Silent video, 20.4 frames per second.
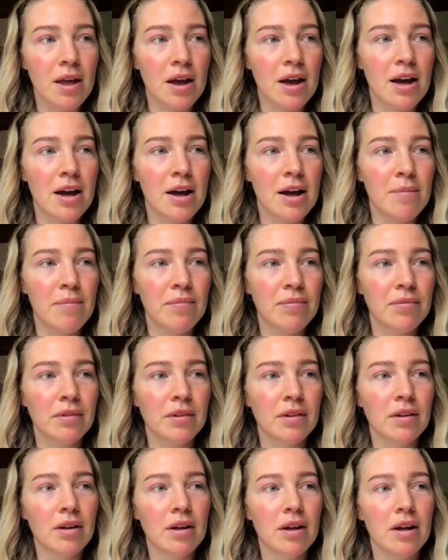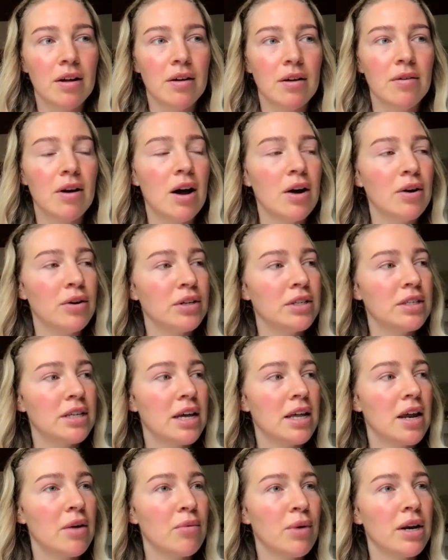um, uh, how you
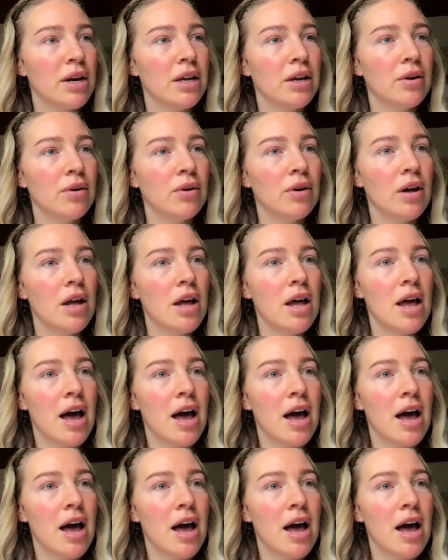say that when you,